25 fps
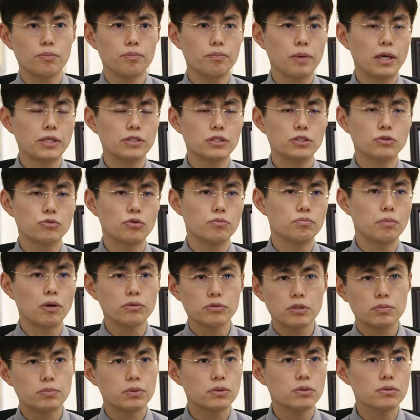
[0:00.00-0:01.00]
patients with
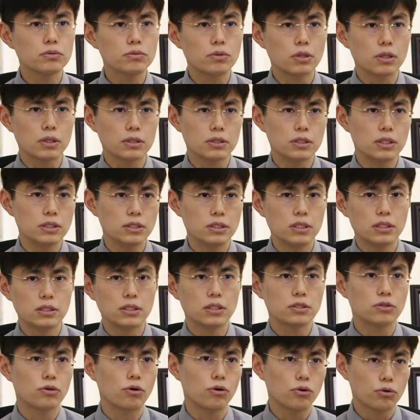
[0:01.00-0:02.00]
multiple
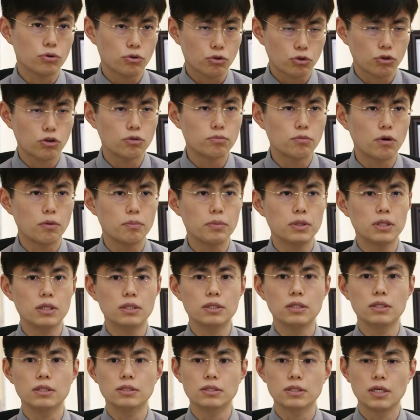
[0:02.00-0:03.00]
diseases or
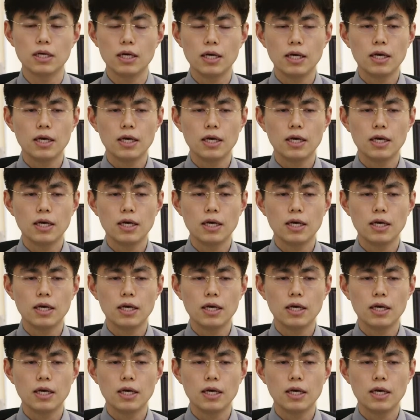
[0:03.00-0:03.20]
comorbidities,